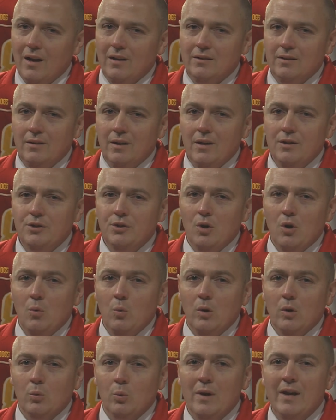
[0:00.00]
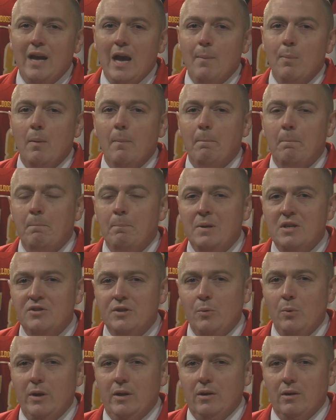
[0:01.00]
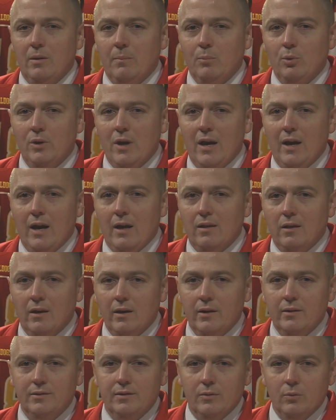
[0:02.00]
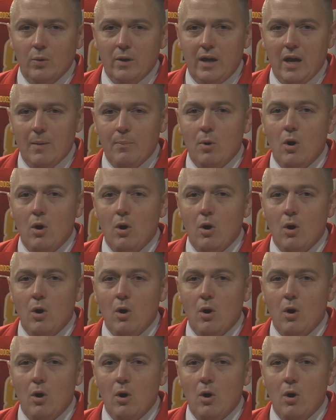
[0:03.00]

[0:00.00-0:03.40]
today's show we'll recap a busy weekend in Bulldog athletics and recap